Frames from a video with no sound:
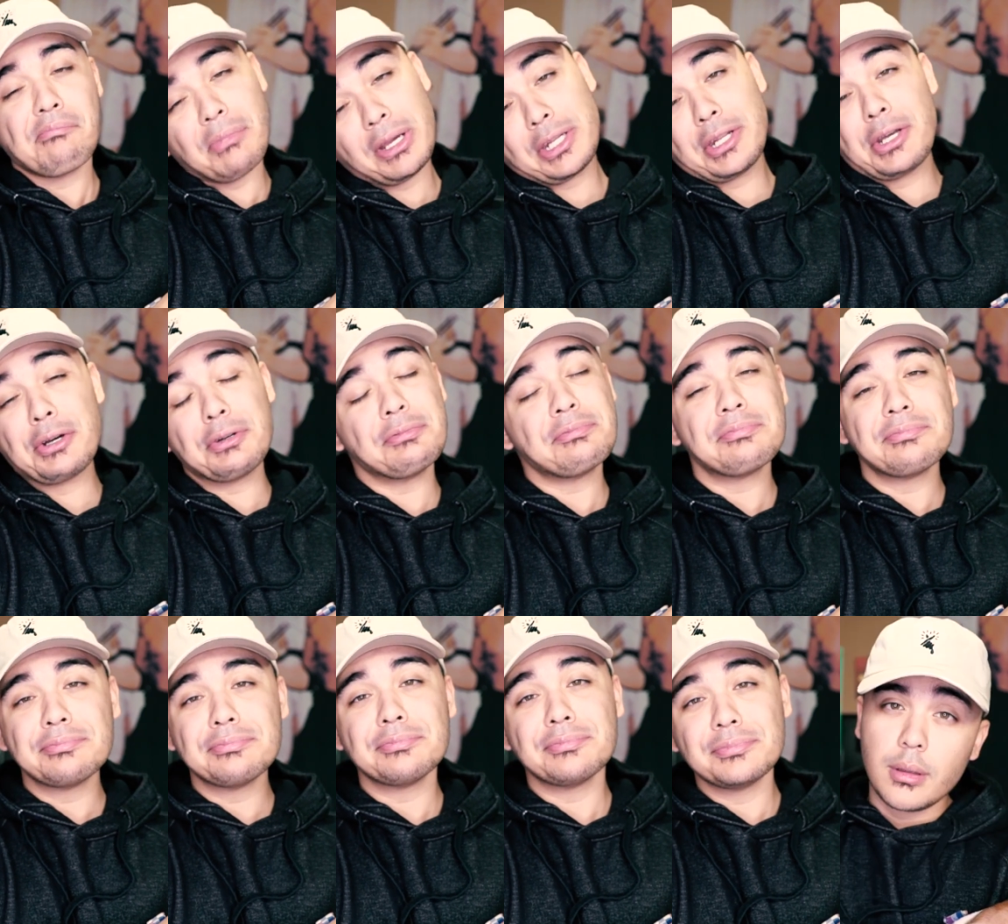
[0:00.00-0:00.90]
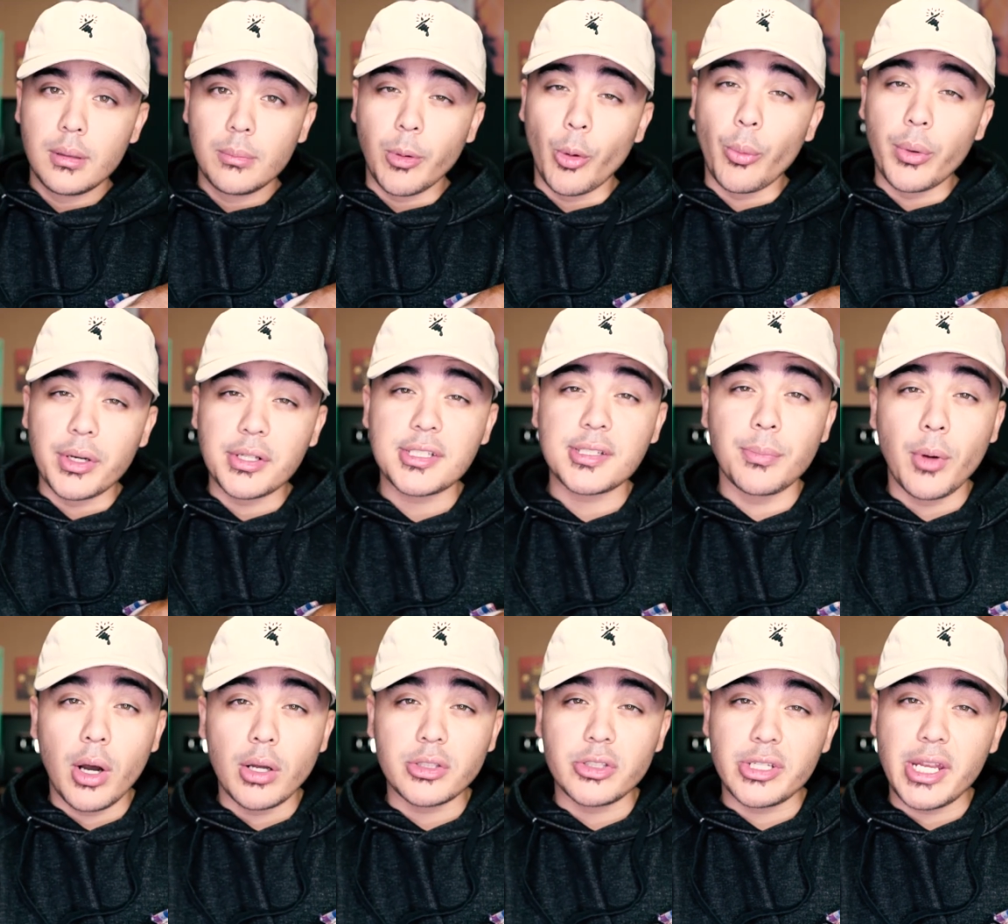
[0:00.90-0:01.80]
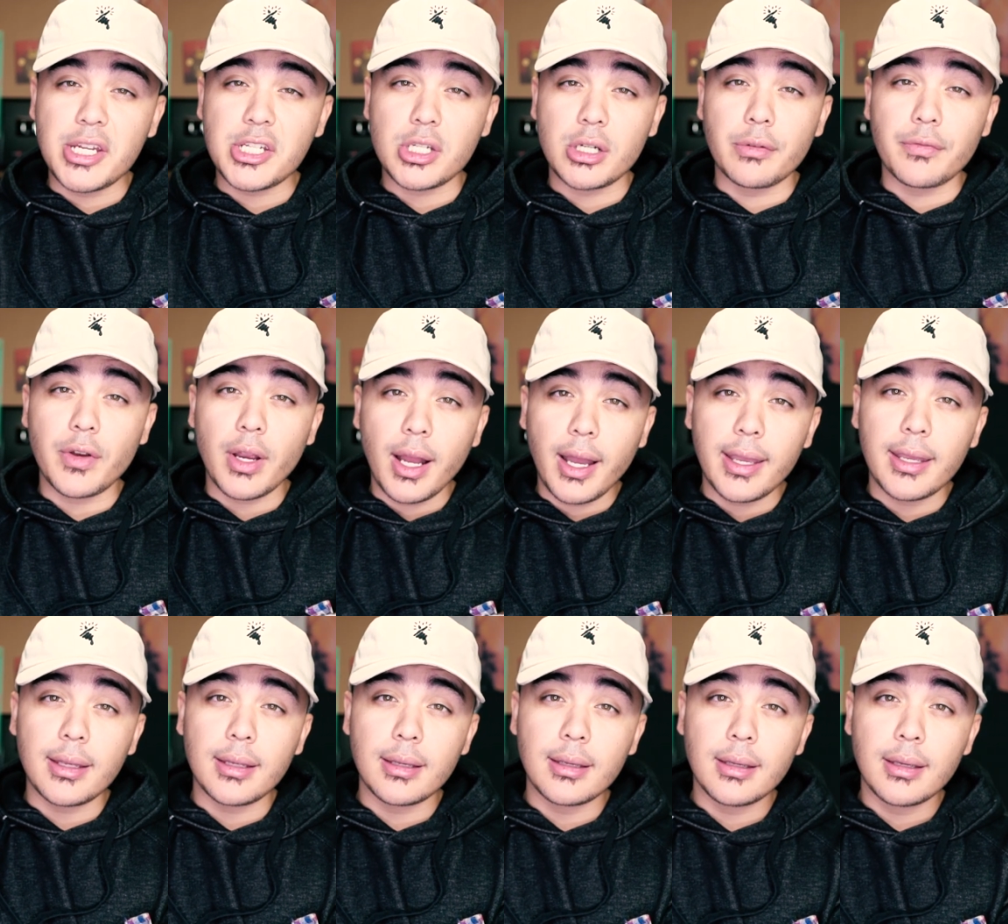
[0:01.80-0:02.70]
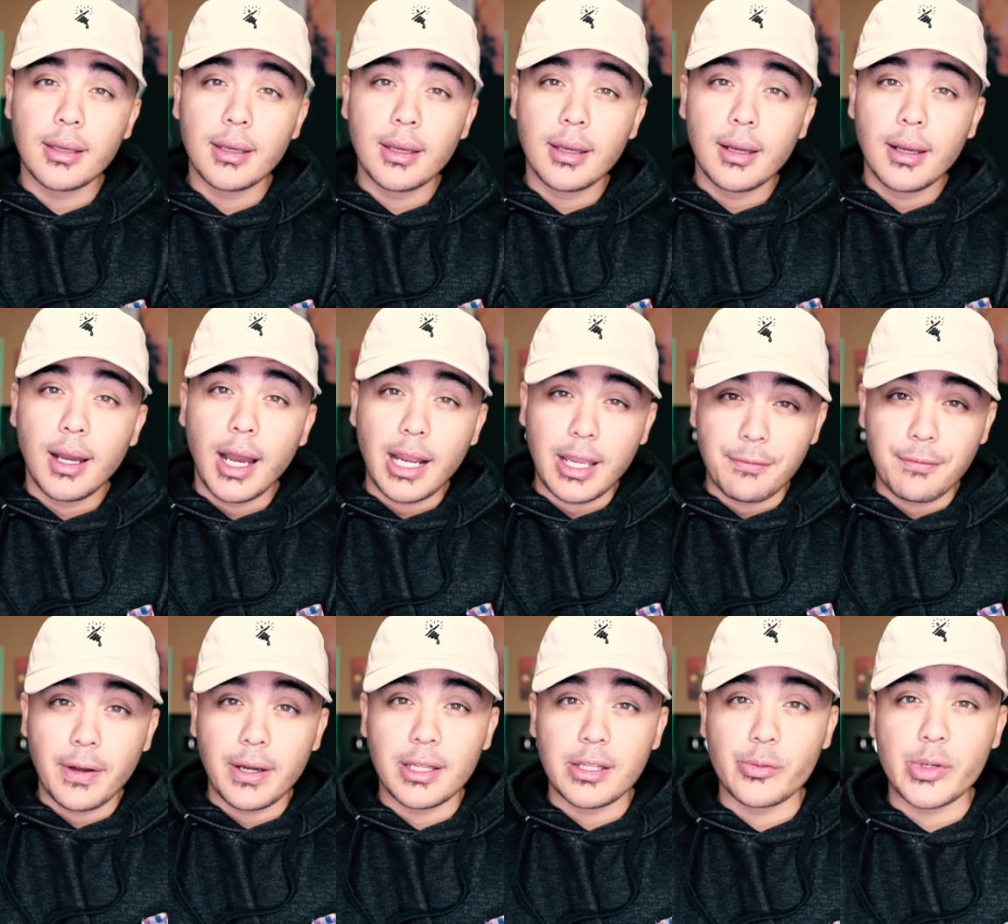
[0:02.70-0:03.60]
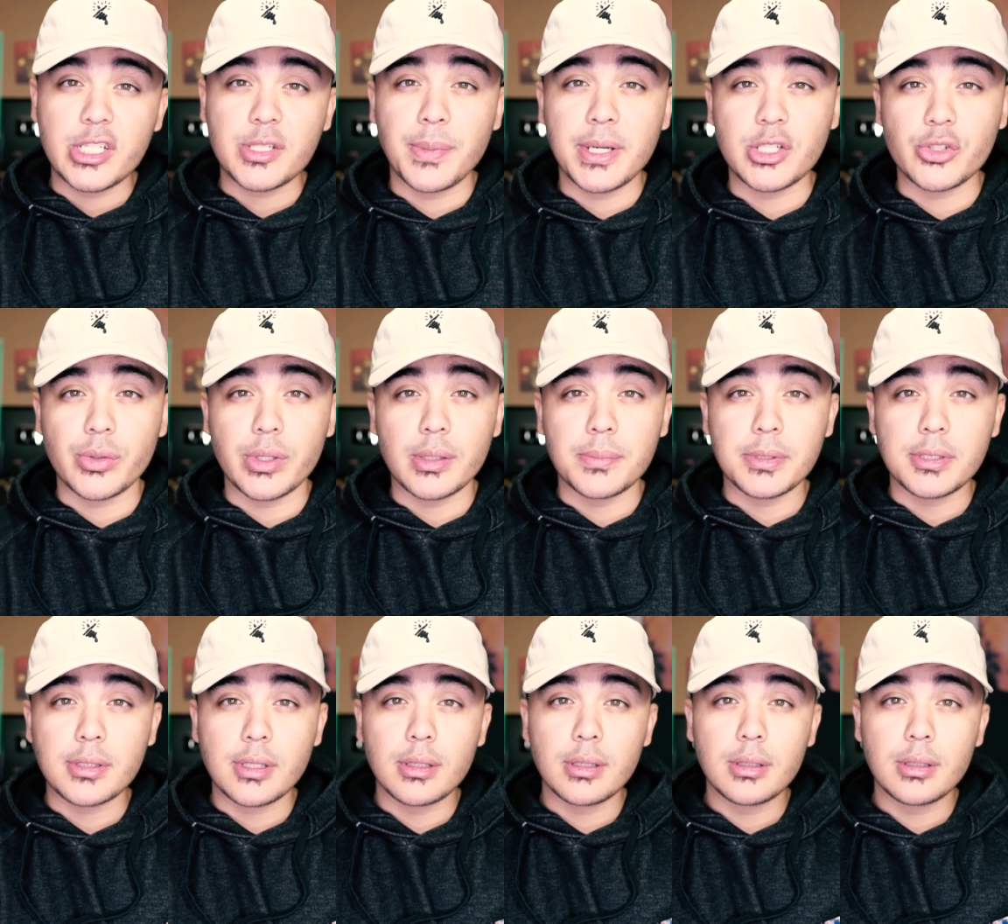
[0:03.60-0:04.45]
I know. But with a small donation of your height, I can finally reach my dreams.